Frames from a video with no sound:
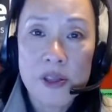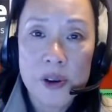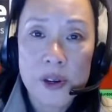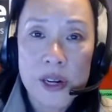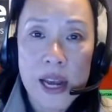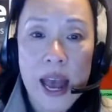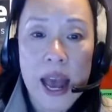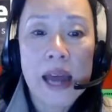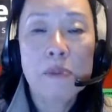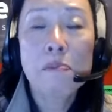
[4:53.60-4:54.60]
Third,
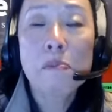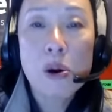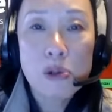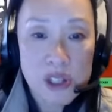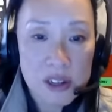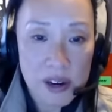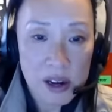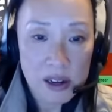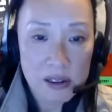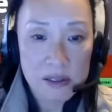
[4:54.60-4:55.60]
and most of
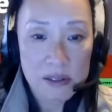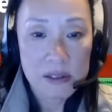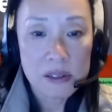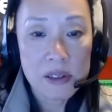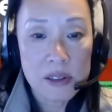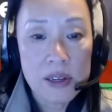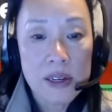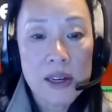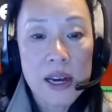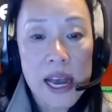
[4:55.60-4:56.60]
all,
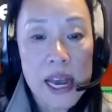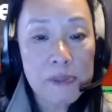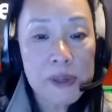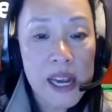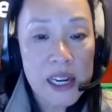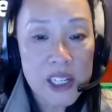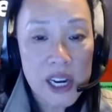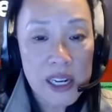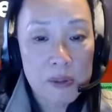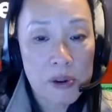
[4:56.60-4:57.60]

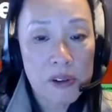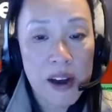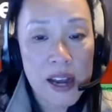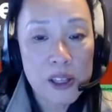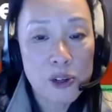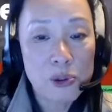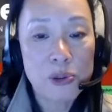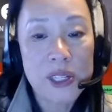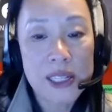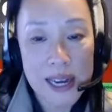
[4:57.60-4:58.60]
APHA can provide the
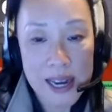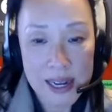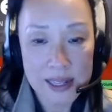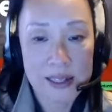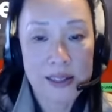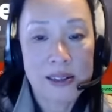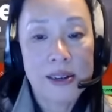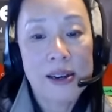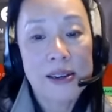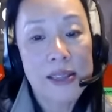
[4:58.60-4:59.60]
tools to us
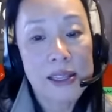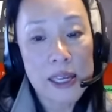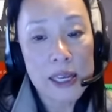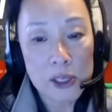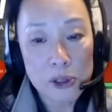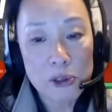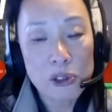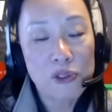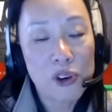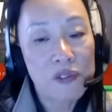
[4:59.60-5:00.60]
that they
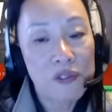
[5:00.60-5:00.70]
use for